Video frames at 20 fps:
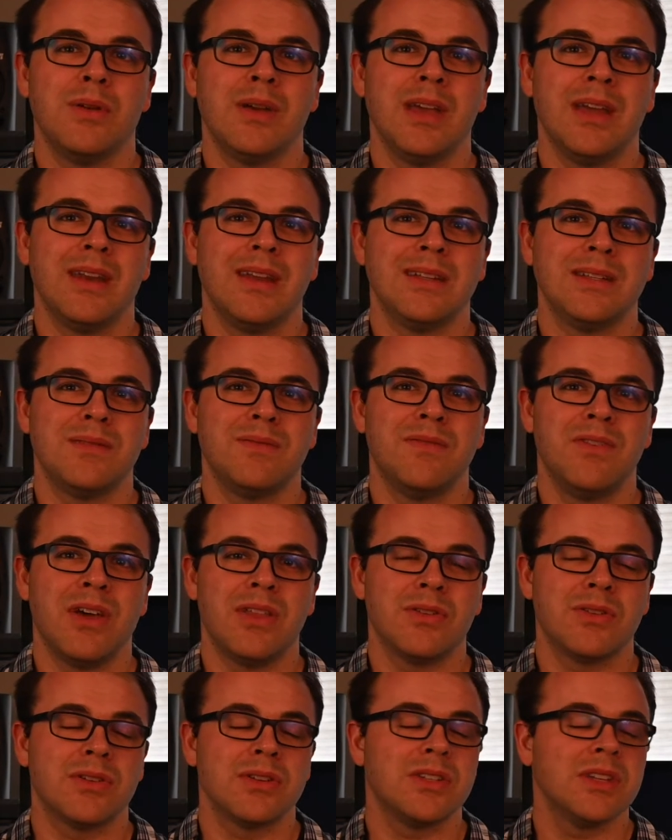in his
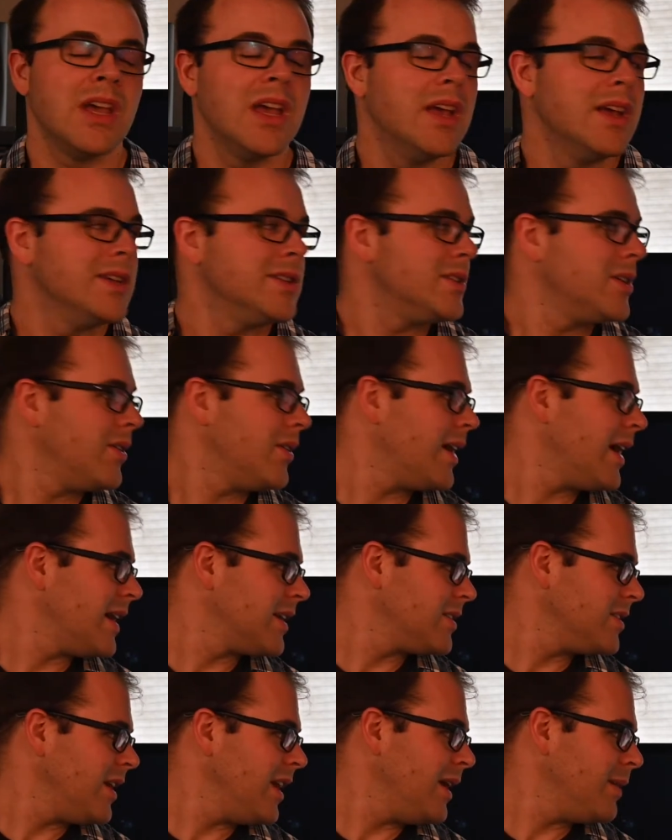feathers. So you're
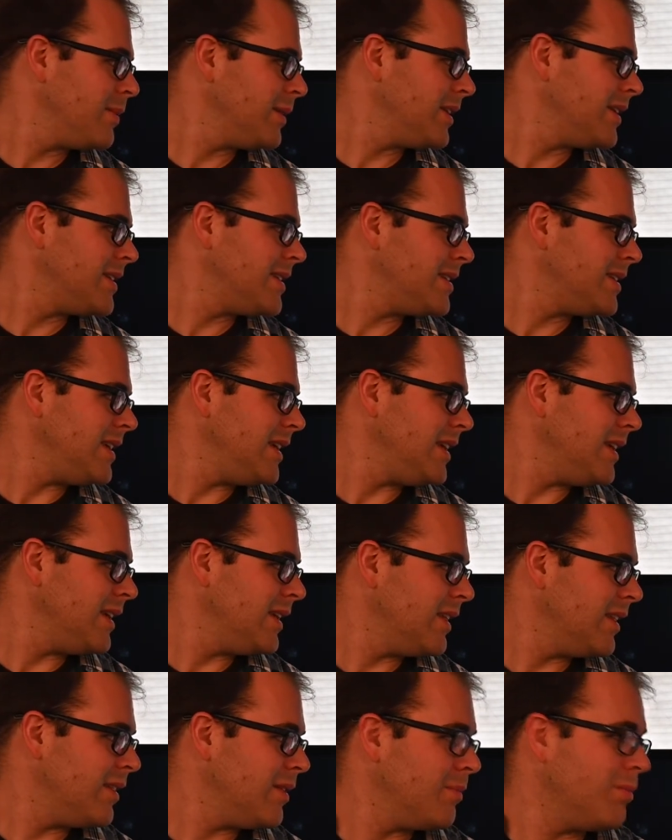actually able to
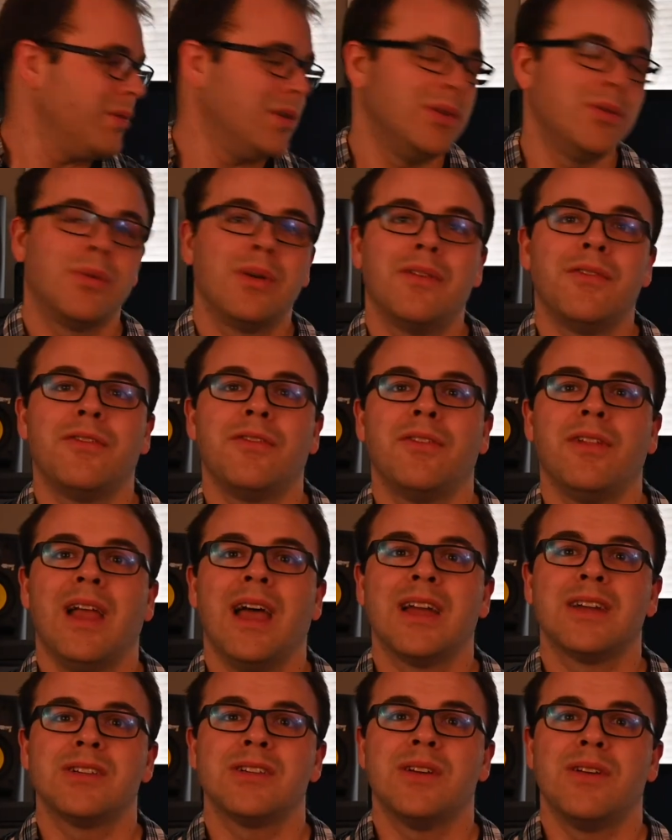see the blue
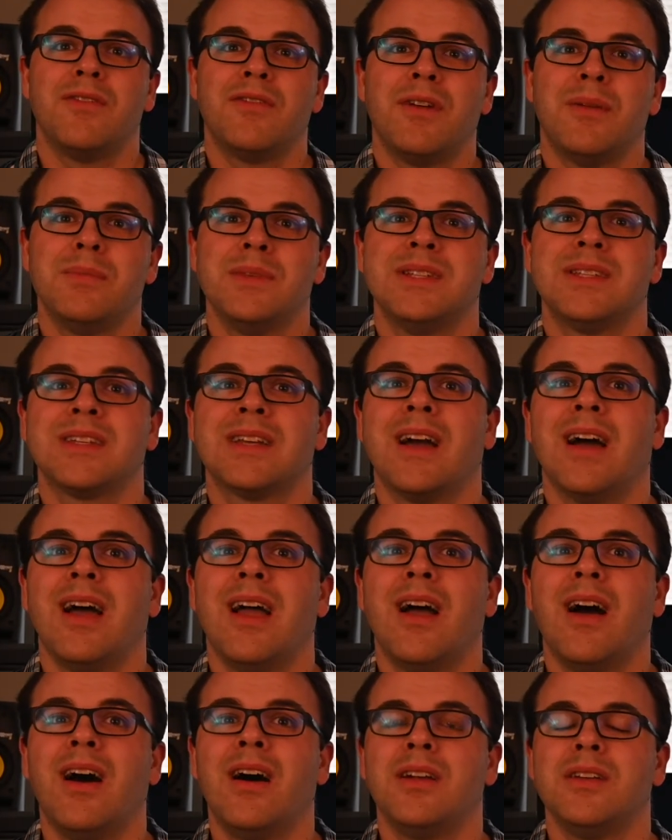reflection from the
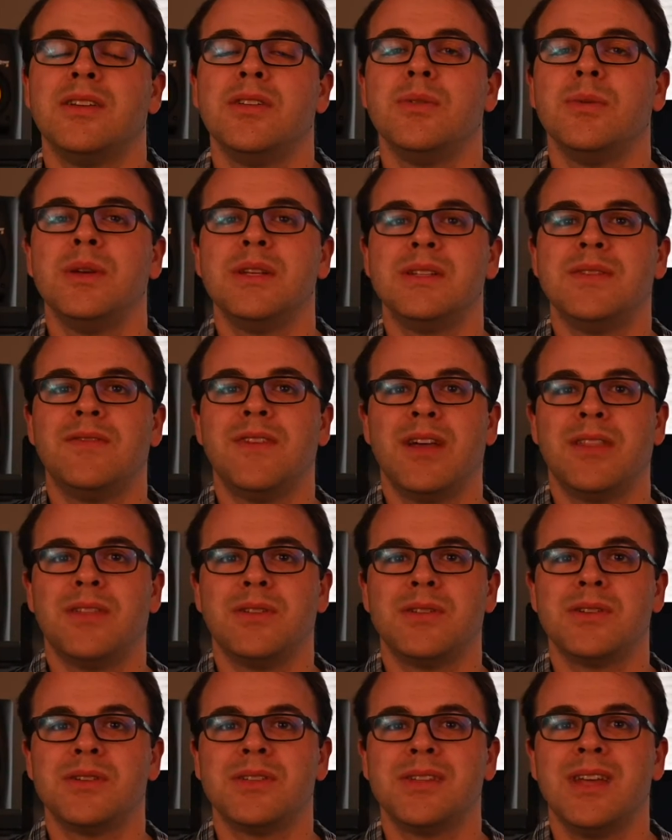sky onto his
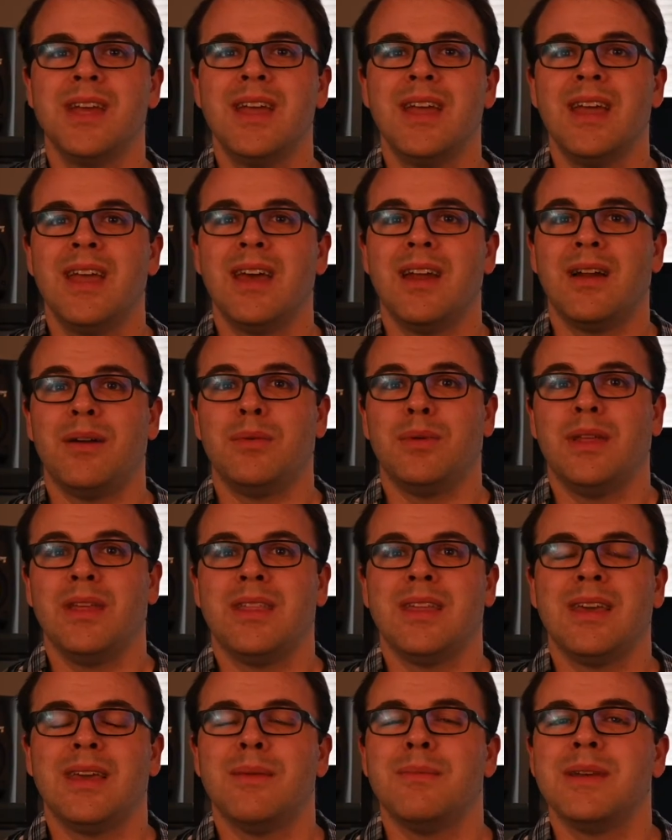feathers. And I really
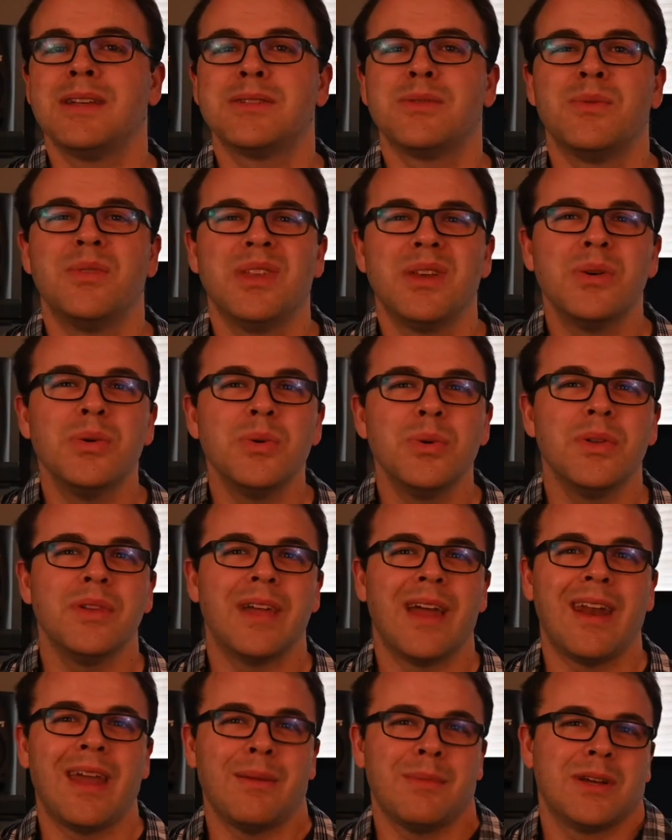think that makes a really cool
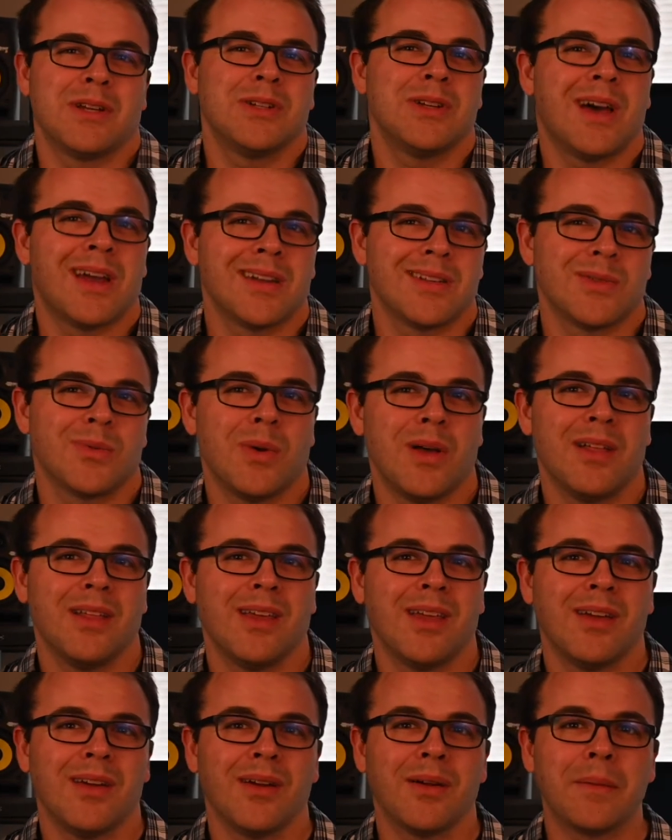dynamic shot as well
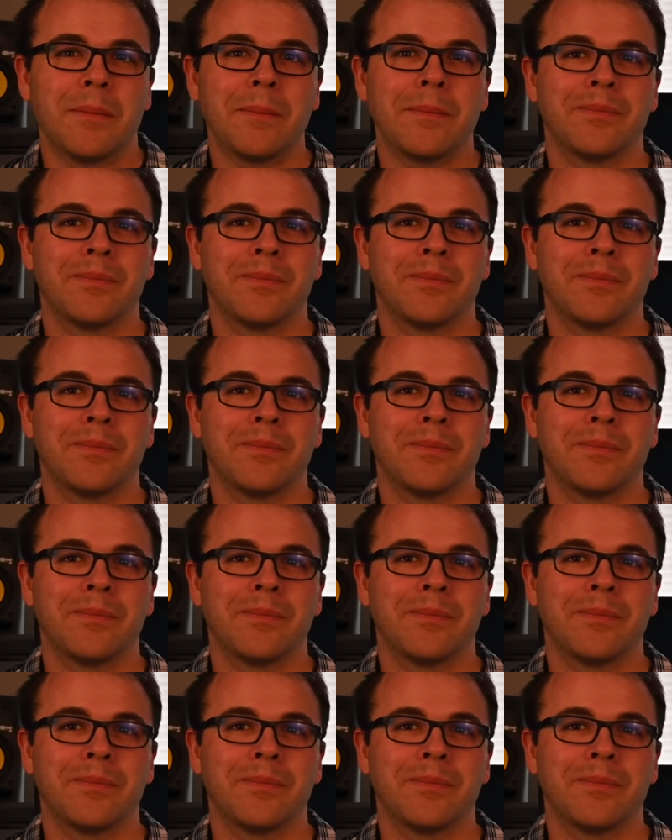here.